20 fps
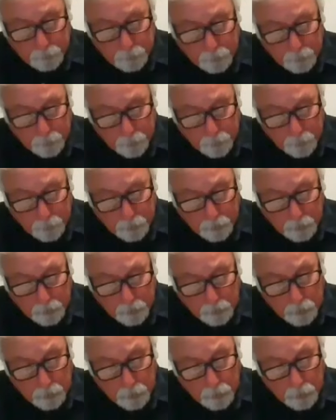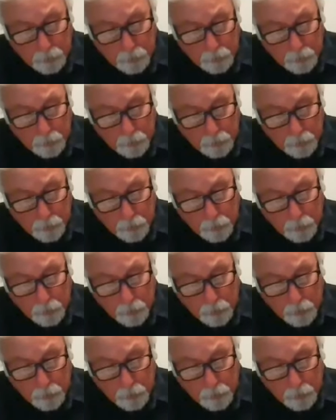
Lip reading: Nothing is said.